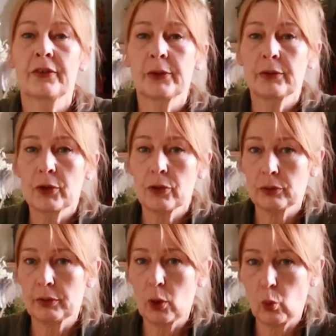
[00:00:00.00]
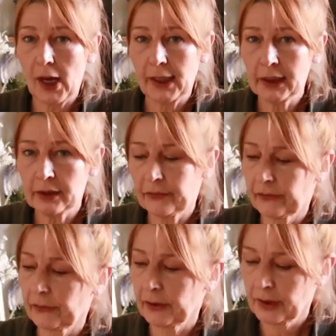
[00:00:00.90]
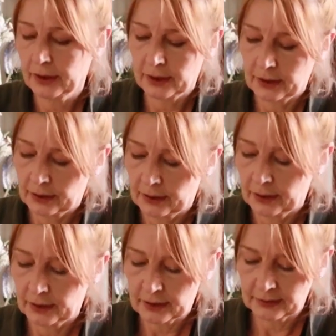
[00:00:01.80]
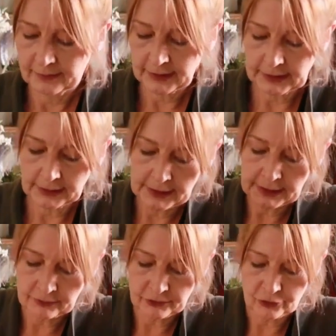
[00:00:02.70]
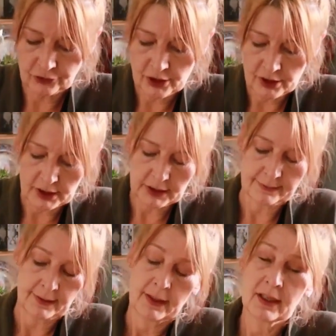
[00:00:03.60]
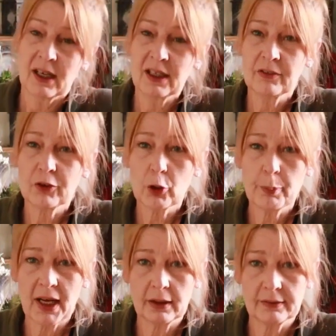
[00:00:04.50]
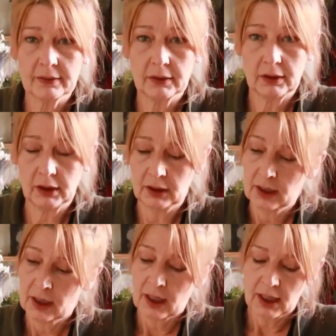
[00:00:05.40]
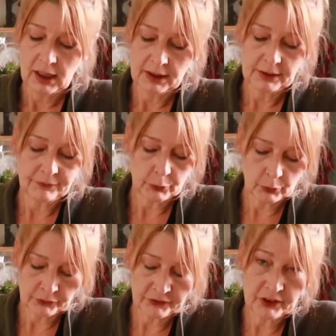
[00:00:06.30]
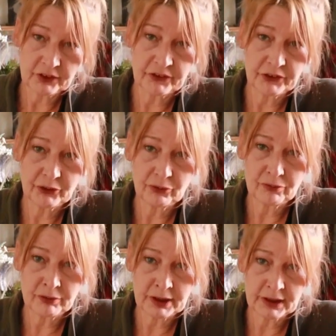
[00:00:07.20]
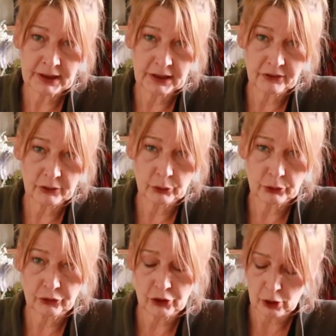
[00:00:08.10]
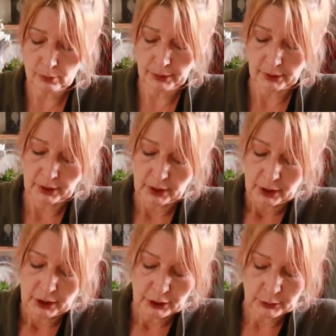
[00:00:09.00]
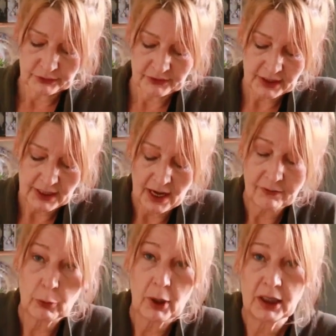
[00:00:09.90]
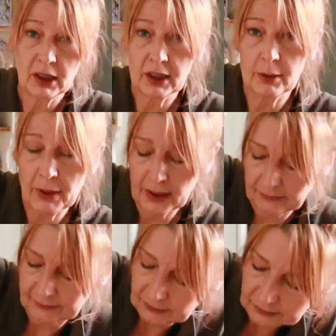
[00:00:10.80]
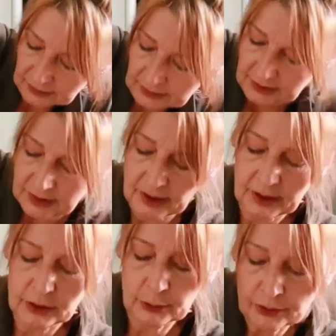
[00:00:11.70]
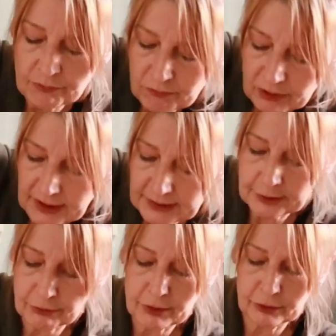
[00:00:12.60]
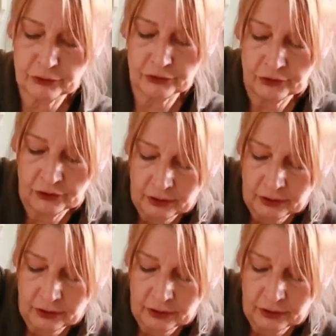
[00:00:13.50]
So I've got a weight, nicely cleaned and dried, and I've got a pestle. And if you wanted to really do a good job, you could take a heavy weight like a pestle, and you can really crush